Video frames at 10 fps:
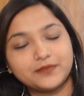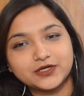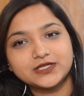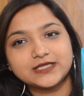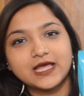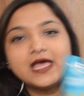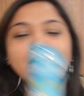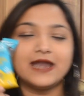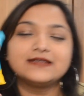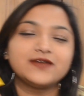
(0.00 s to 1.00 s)
purse,
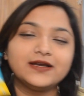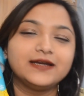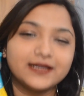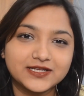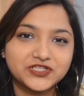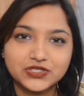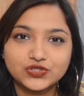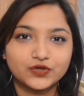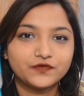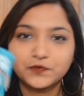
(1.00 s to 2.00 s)
and it's really
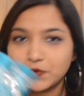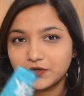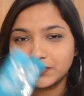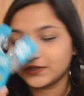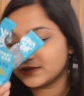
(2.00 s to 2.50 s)
delicious. So if you want, you